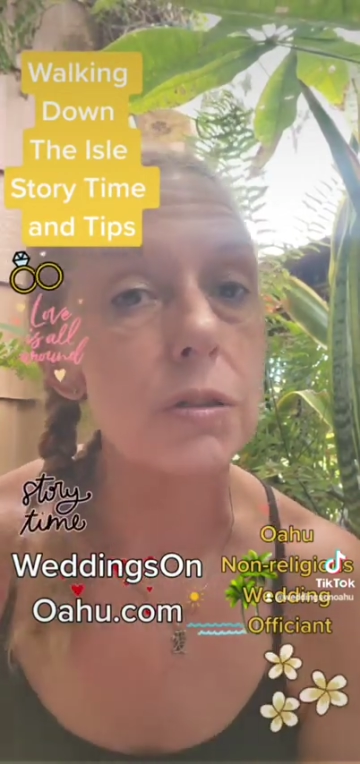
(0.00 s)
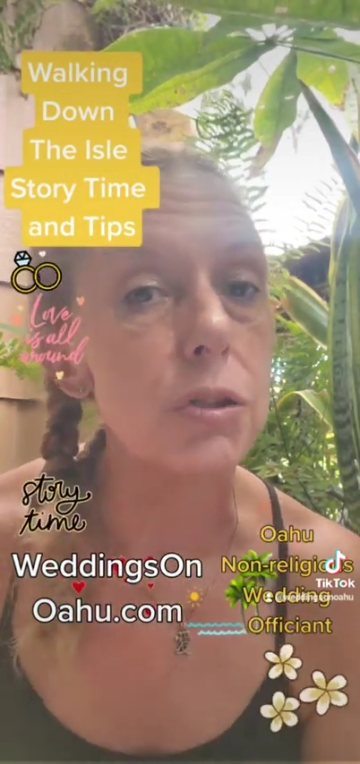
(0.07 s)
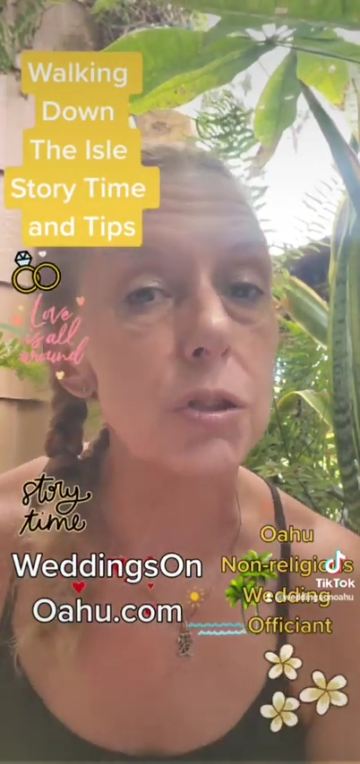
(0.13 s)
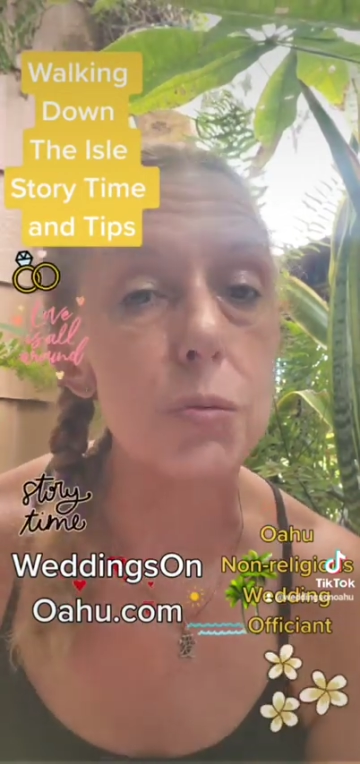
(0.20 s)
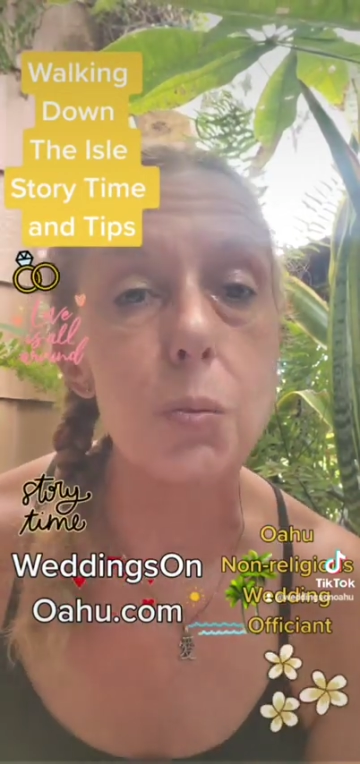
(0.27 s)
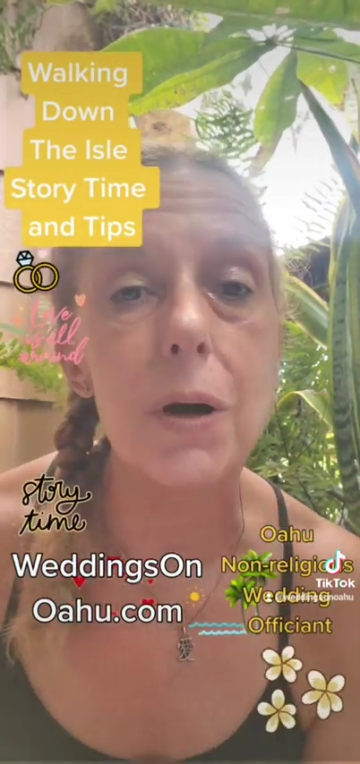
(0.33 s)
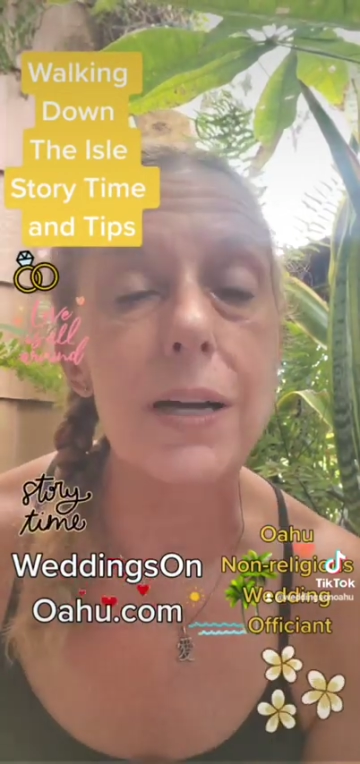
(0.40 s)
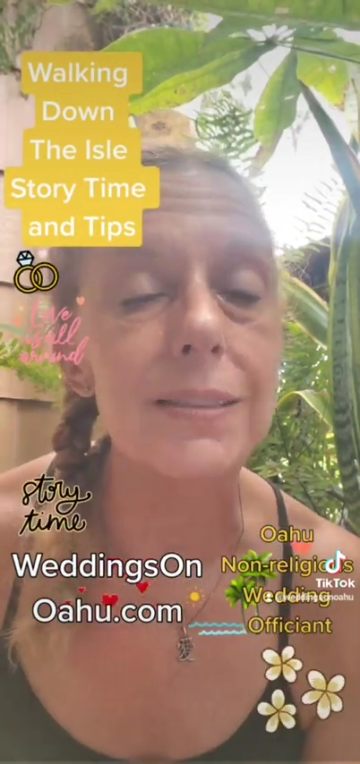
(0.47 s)

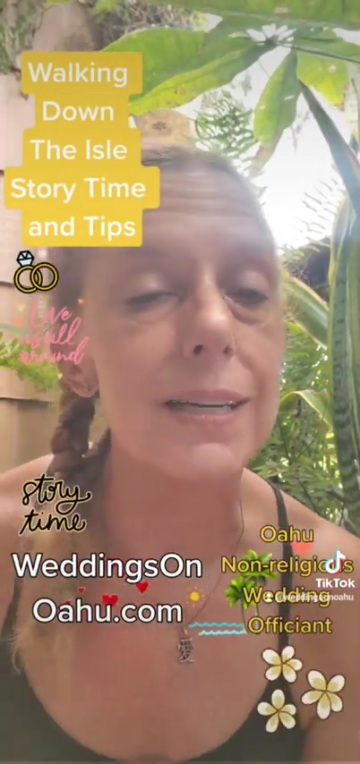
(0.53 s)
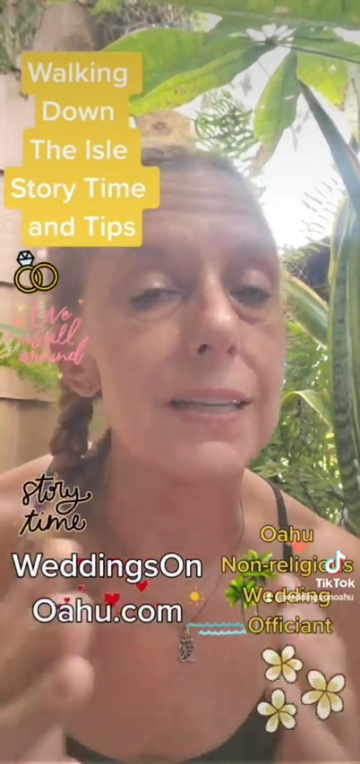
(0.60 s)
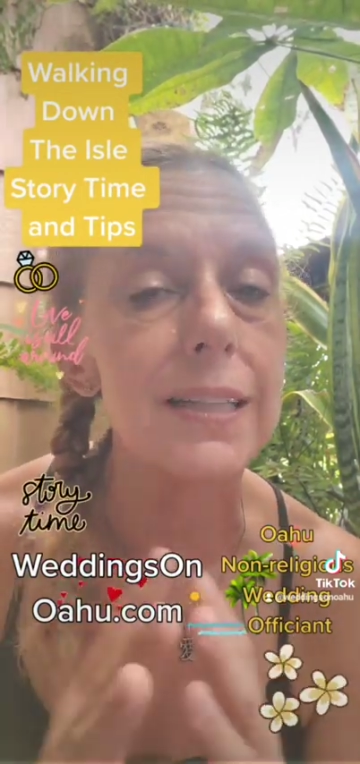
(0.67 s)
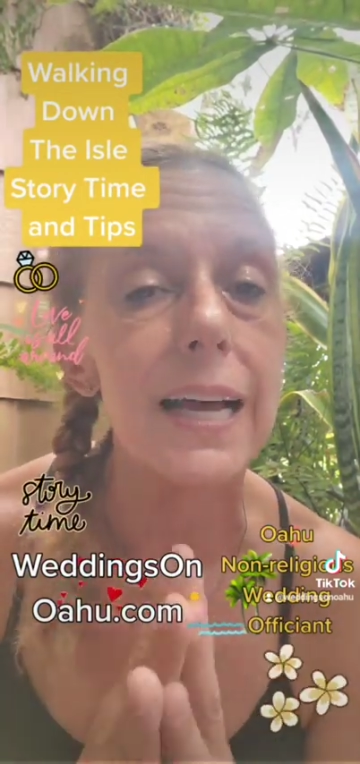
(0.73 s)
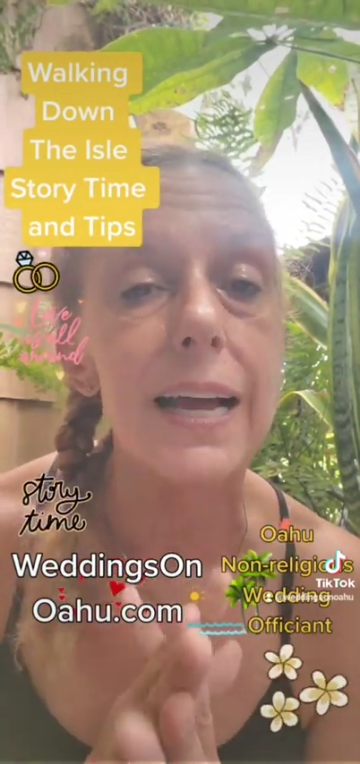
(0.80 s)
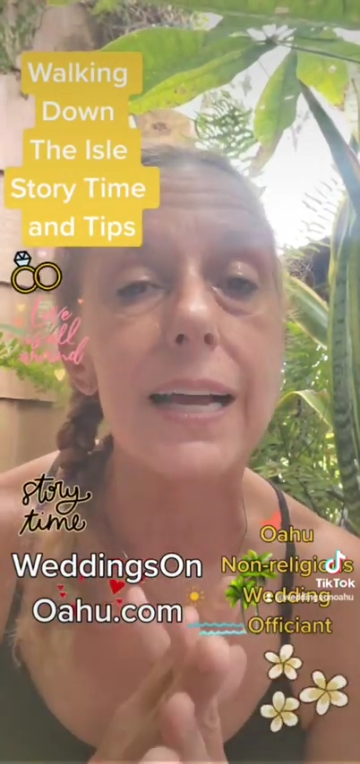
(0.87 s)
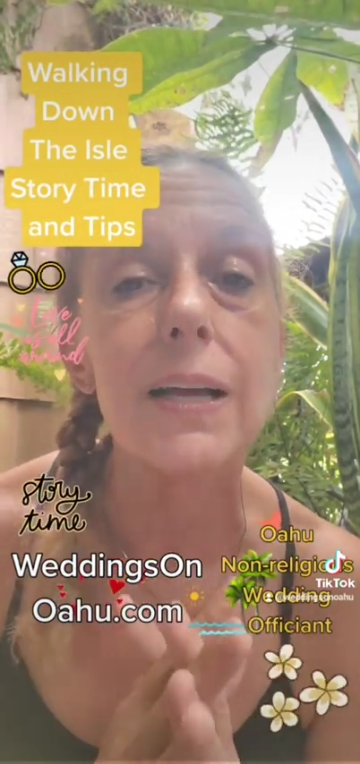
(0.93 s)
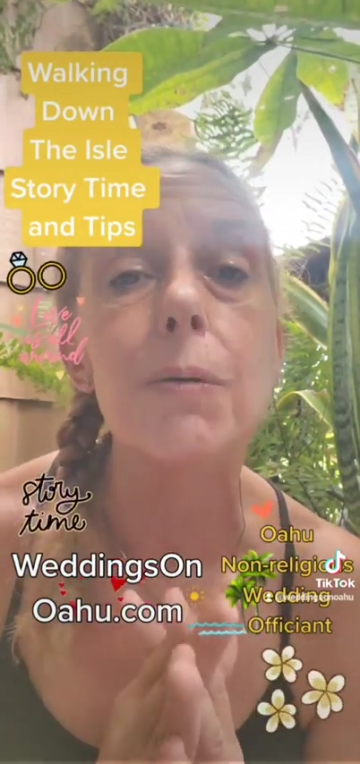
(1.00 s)
just walk down
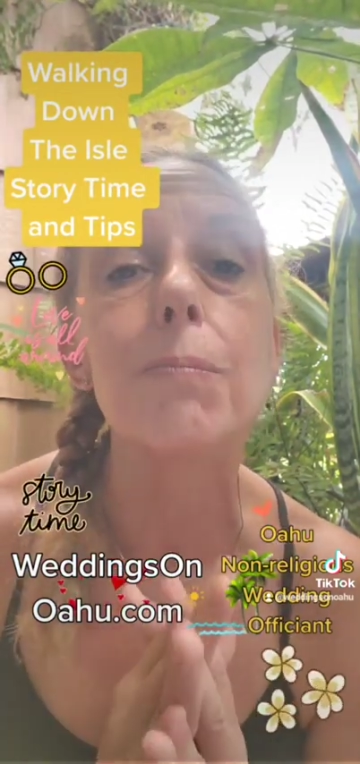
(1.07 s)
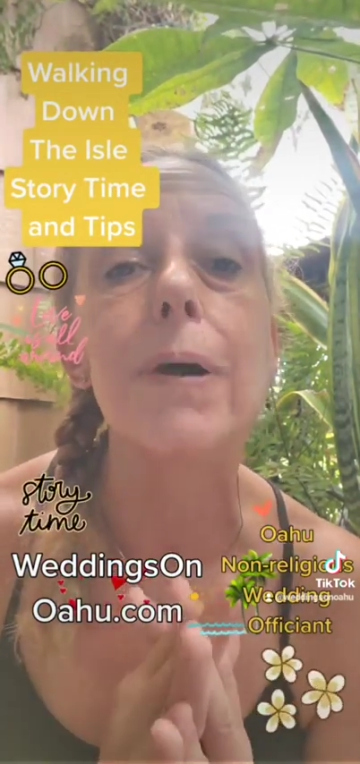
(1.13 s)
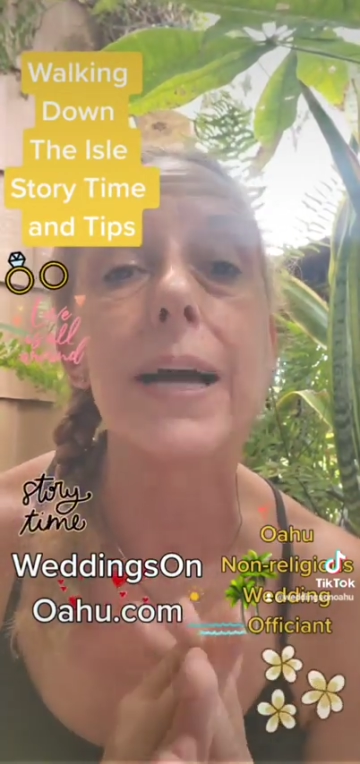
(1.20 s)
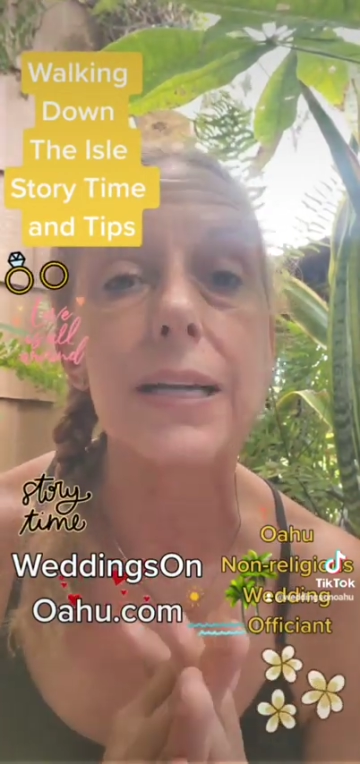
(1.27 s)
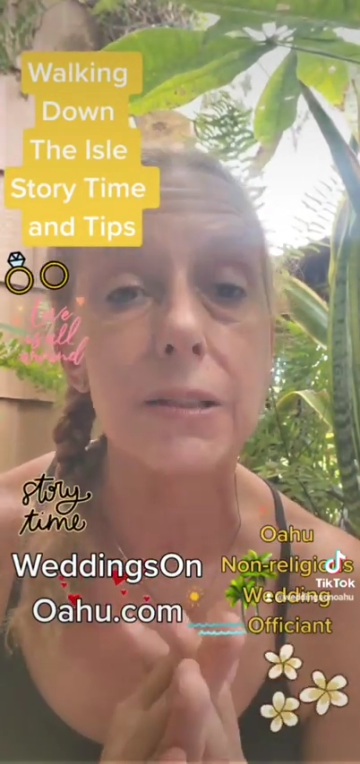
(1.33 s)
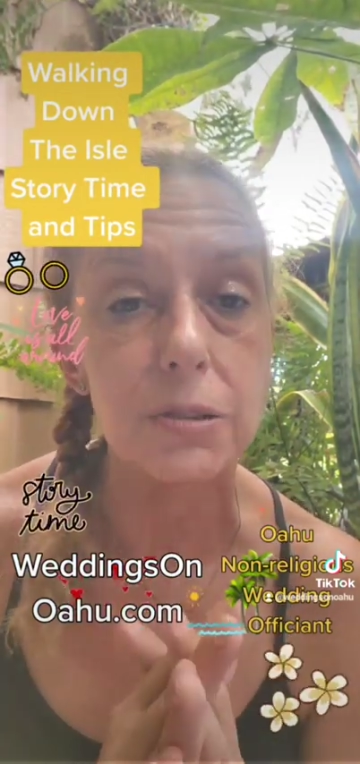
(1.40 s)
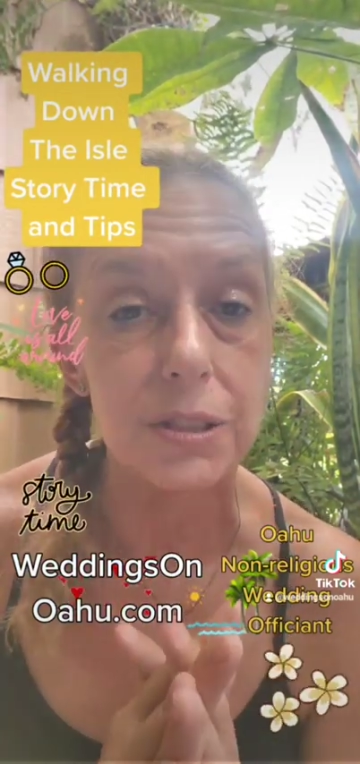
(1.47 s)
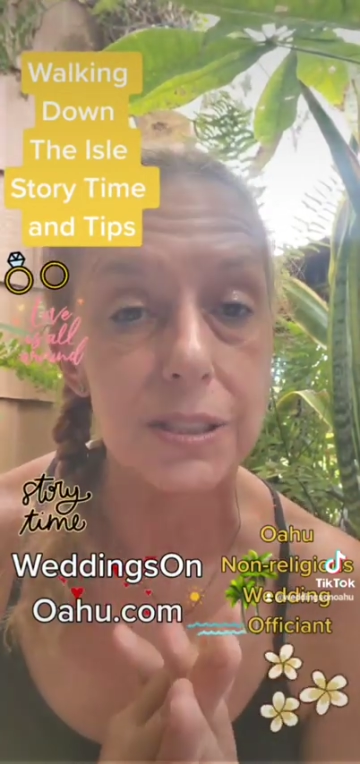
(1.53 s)
the aisle
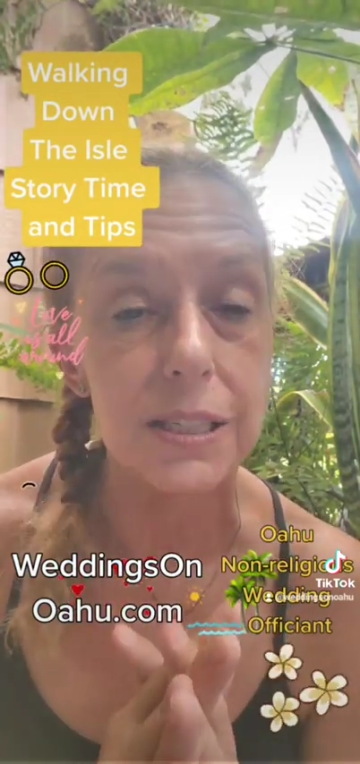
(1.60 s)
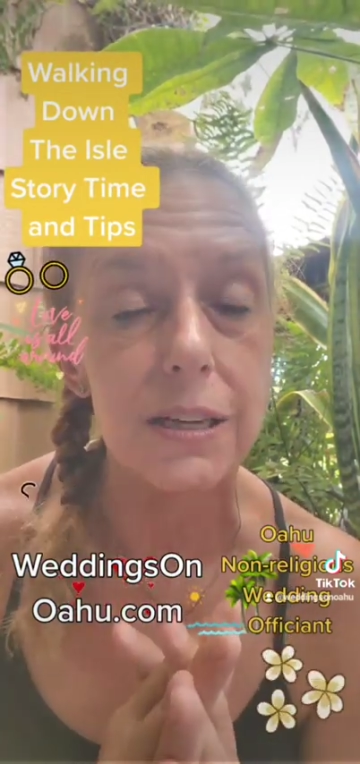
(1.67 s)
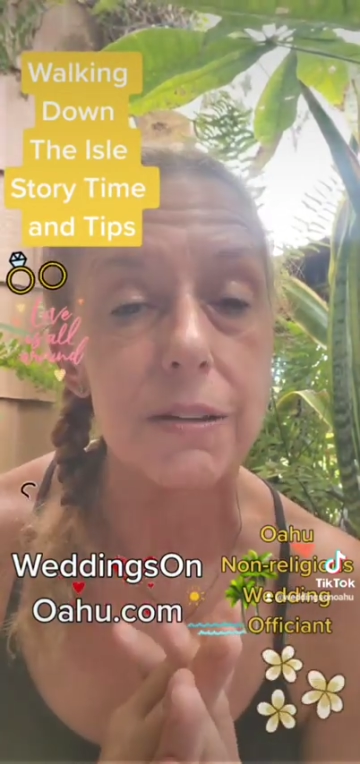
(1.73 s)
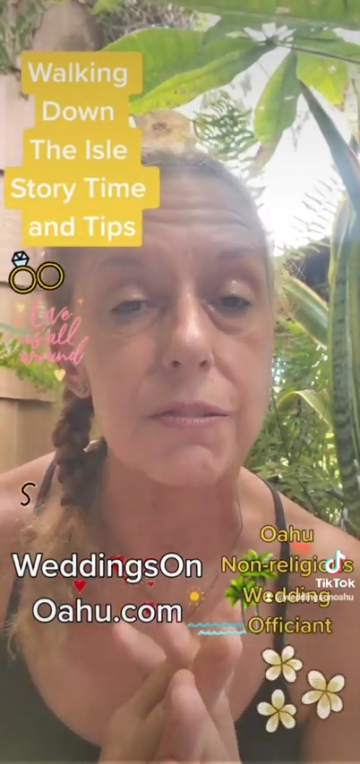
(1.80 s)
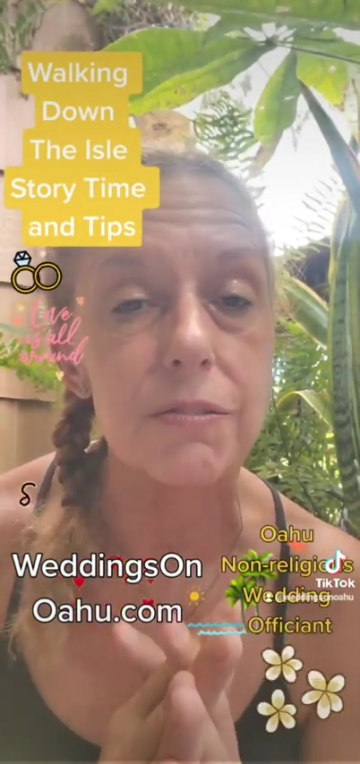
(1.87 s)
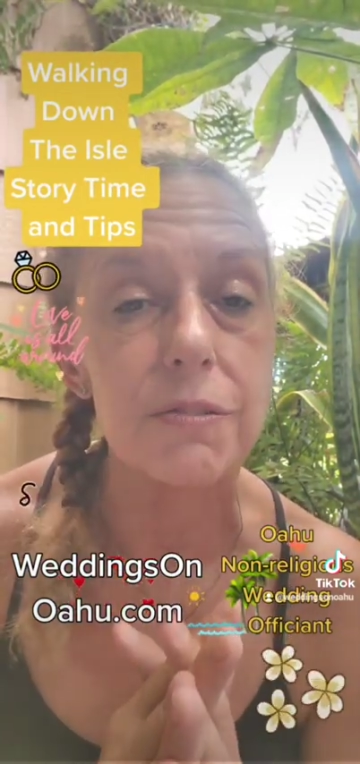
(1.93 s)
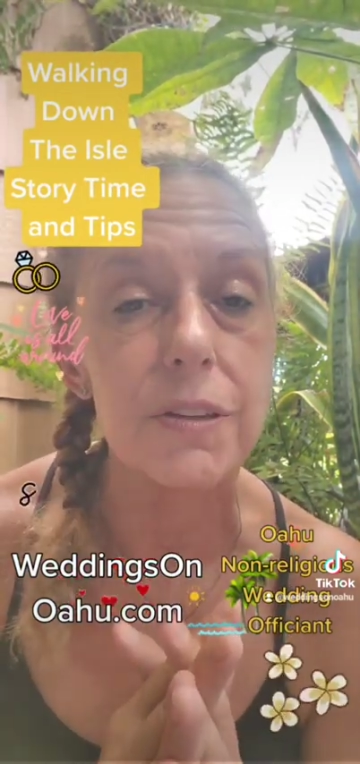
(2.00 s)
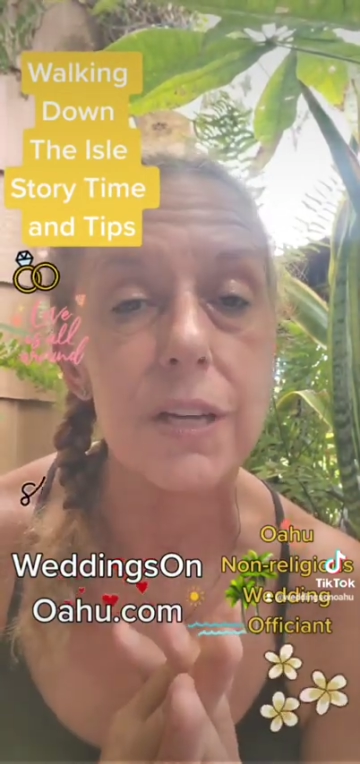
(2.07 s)
by yourself.